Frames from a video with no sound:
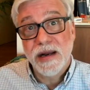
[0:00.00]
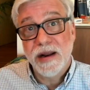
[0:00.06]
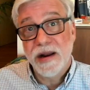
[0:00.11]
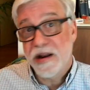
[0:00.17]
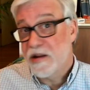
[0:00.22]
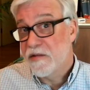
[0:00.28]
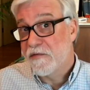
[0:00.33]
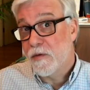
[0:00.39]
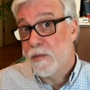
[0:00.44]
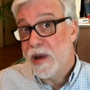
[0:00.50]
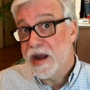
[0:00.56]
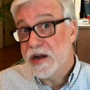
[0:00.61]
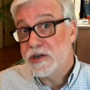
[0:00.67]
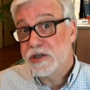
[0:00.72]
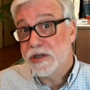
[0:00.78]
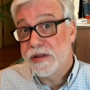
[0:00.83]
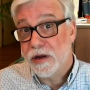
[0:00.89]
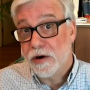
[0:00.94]
and
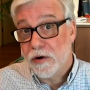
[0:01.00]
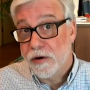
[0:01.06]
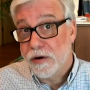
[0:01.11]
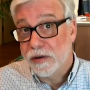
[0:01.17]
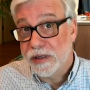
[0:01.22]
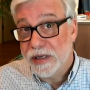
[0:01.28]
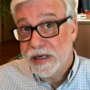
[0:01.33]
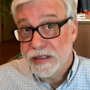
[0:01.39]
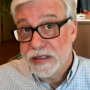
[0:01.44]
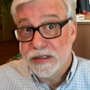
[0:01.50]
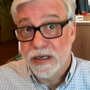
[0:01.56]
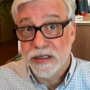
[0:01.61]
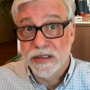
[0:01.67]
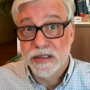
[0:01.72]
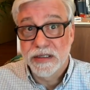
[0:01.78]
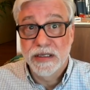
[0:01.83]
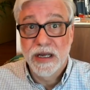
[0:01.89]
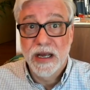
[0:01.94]
information that currently
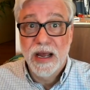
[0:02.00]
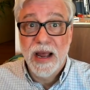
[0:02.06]
exists,